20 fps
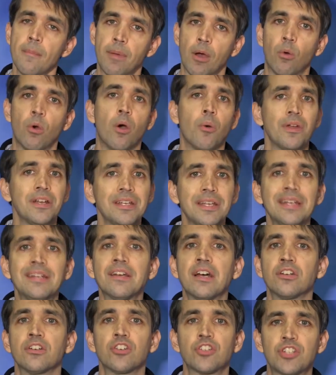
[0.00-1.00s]
But what we
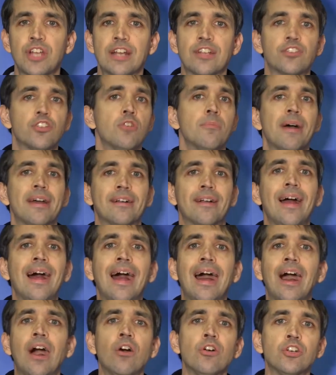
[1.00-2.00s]
need to understand is no matter
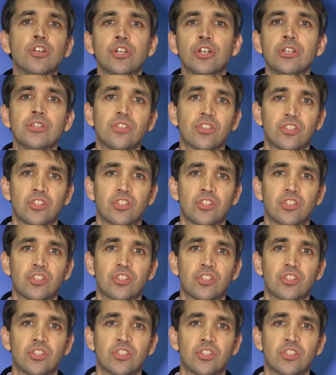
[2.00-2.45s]
how good